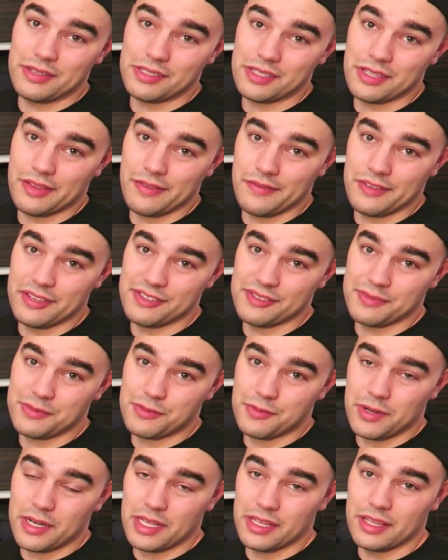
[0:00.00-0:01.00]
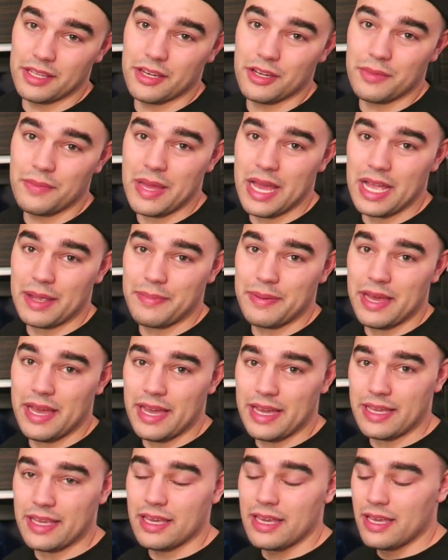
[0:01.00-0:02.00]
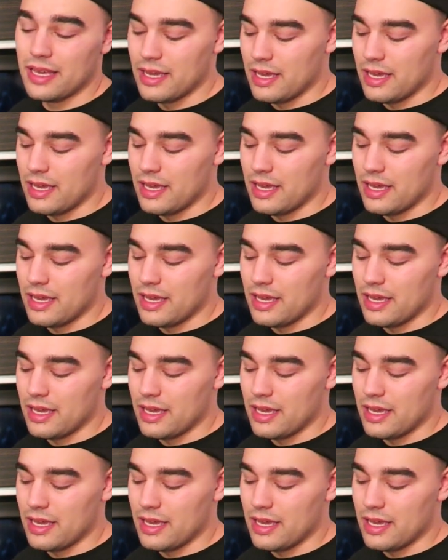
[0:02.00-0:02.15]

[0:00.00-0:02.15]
This is the Visvim 20 liter backpack.